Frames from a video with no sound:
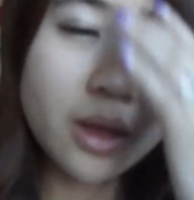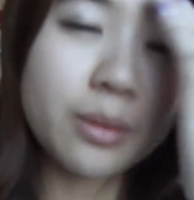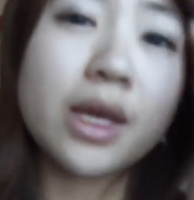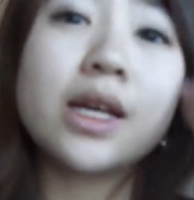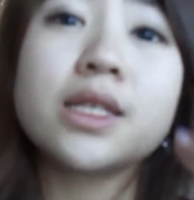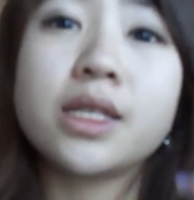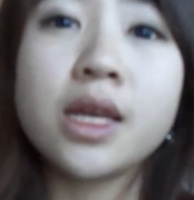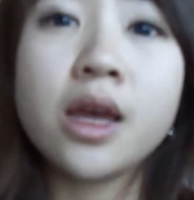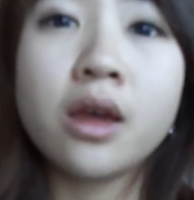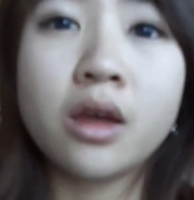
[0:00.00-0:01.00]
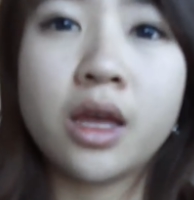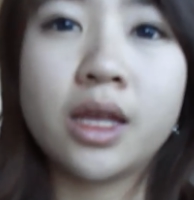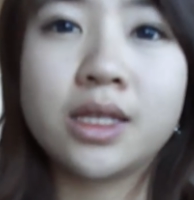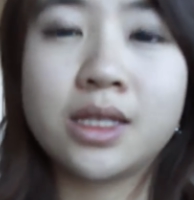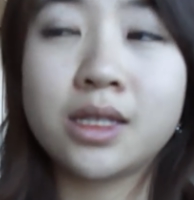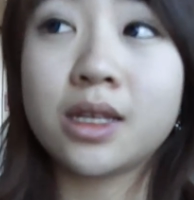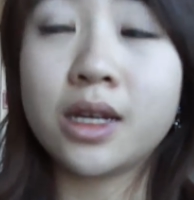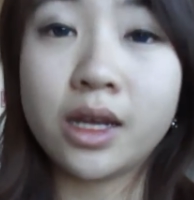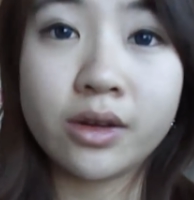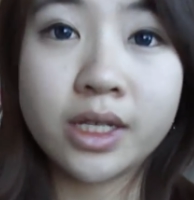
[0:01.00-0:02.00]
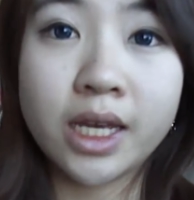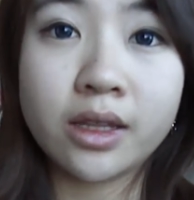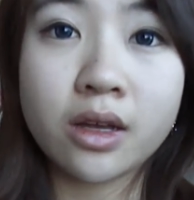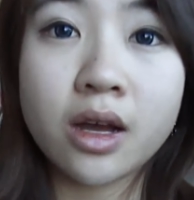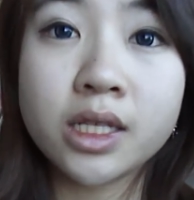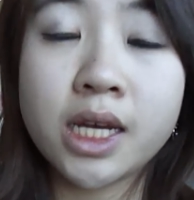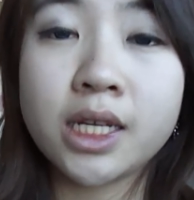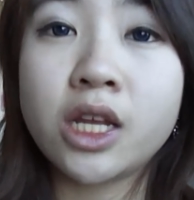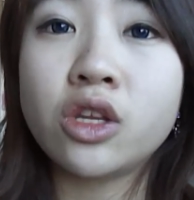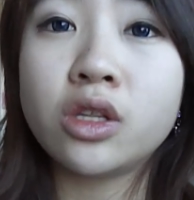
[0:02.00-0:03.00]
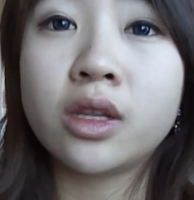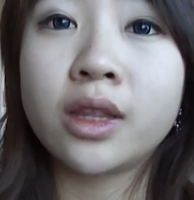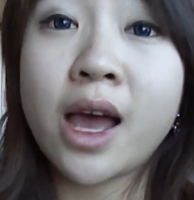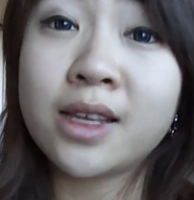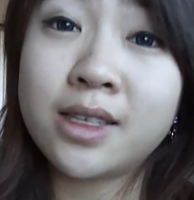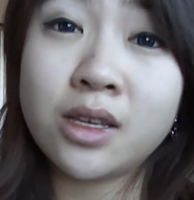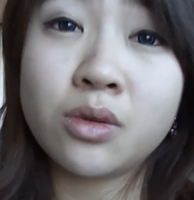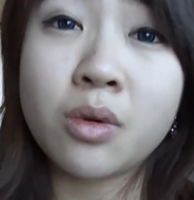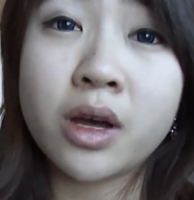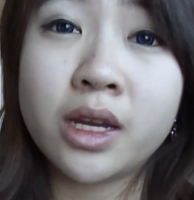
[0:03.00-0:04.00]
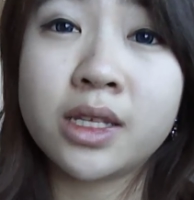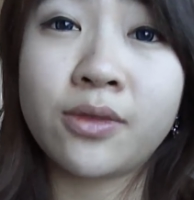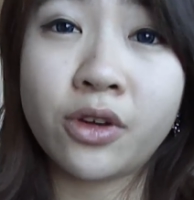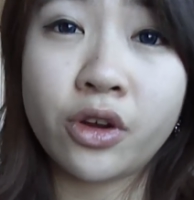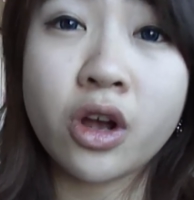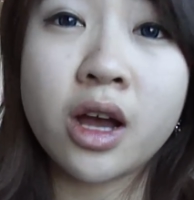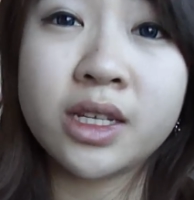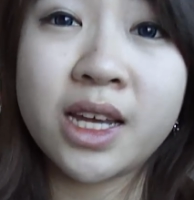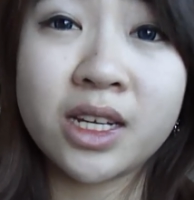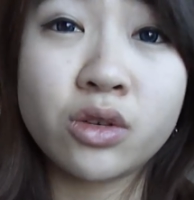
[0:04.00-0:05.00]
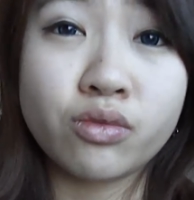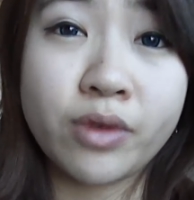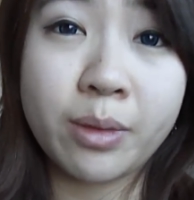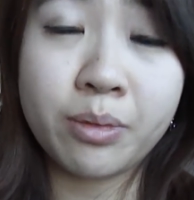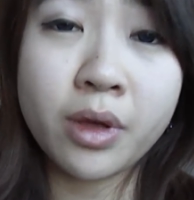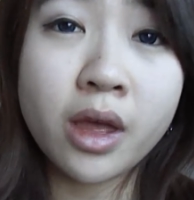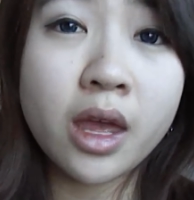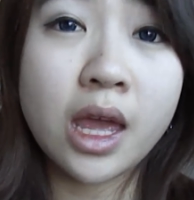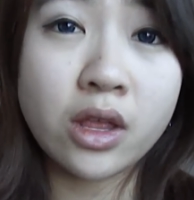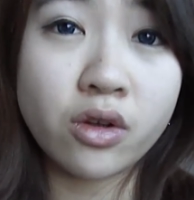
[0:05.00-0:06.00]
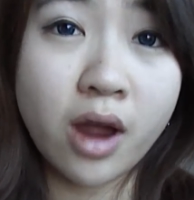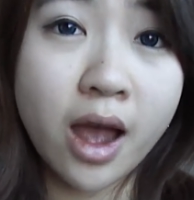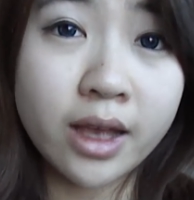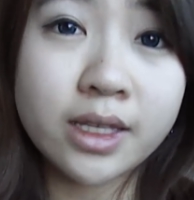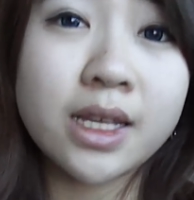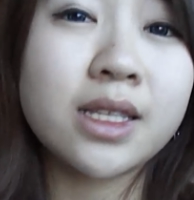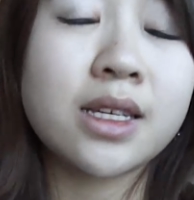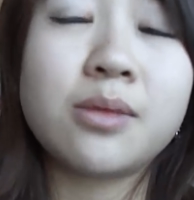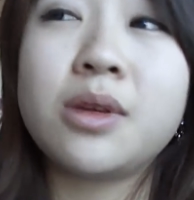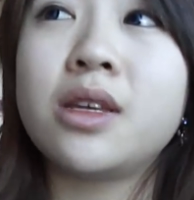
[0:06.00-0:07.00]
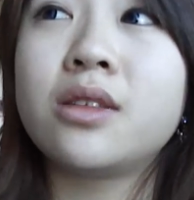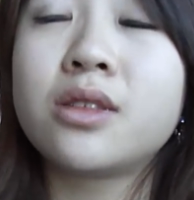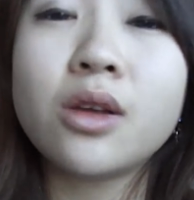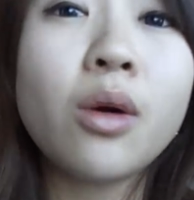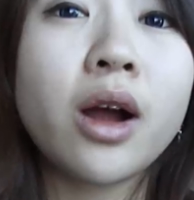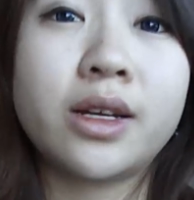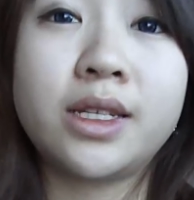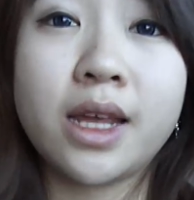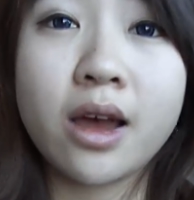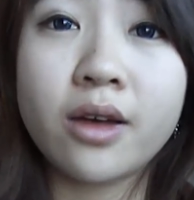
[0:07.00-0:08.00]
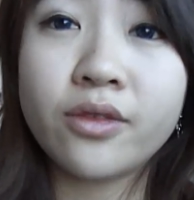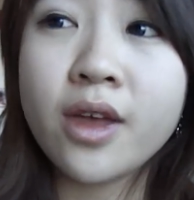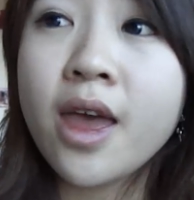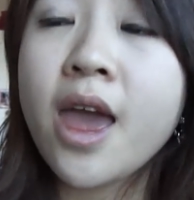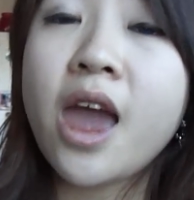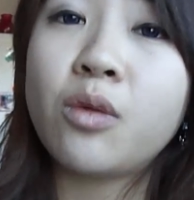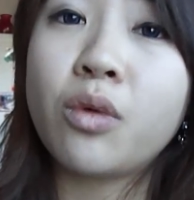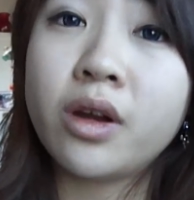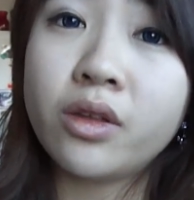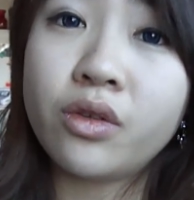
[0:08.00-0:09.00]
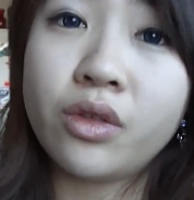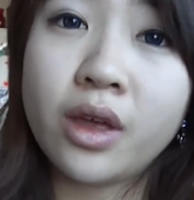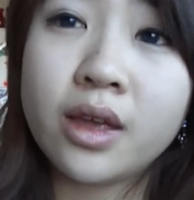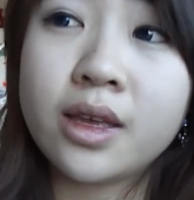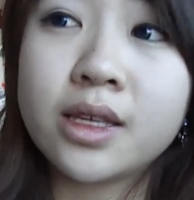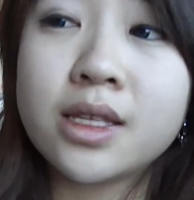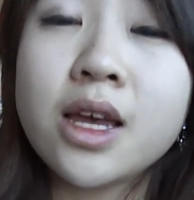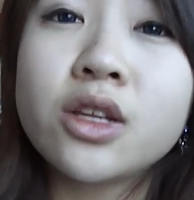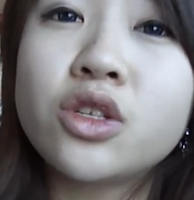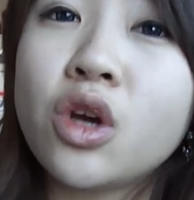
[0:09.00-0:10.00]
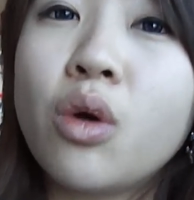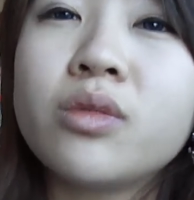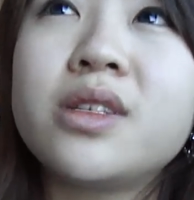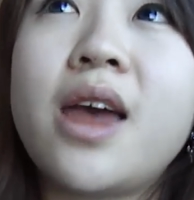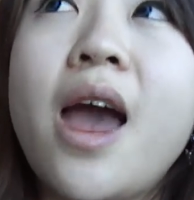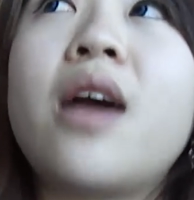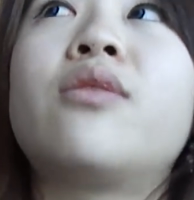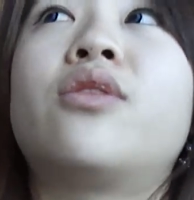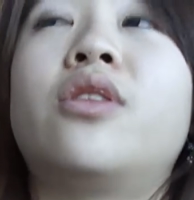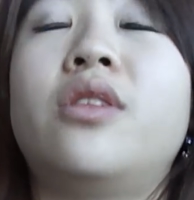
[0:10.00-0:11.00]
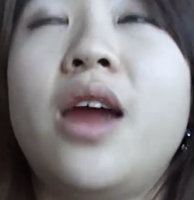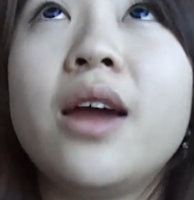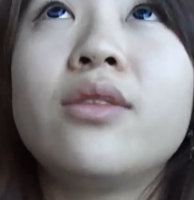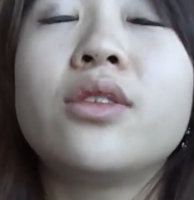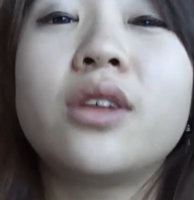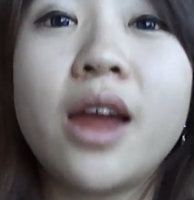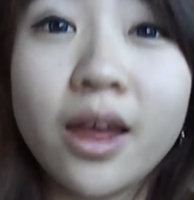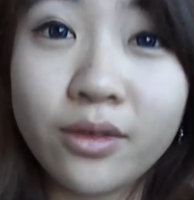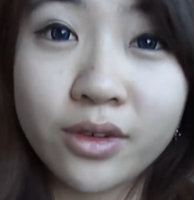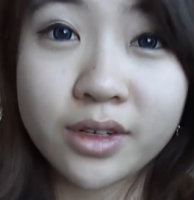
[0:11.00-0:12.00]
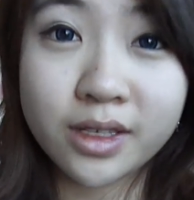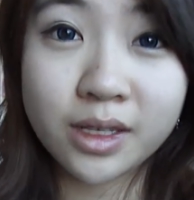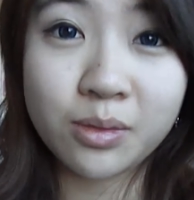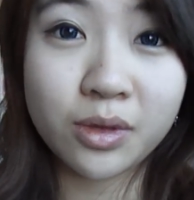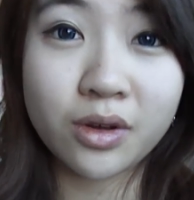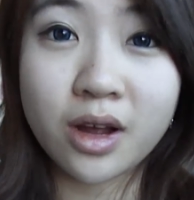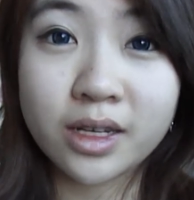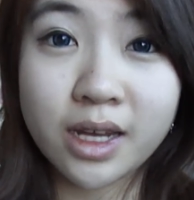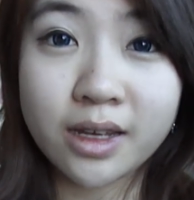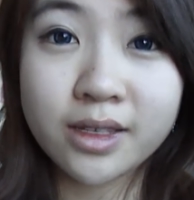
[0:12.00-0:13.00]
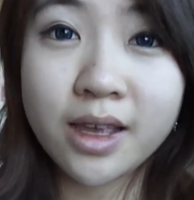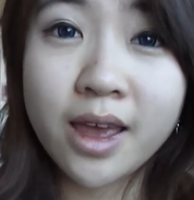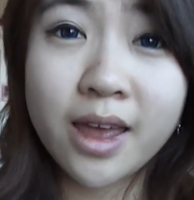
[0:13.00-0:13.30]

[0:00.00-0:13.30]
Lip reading: because it's going to irritate the contact, and the last thing you want is for your contact to rip in your eyes. It's going to be so hard to take off. And one other thing is, don't ever, ever, ever sleep with your contacts.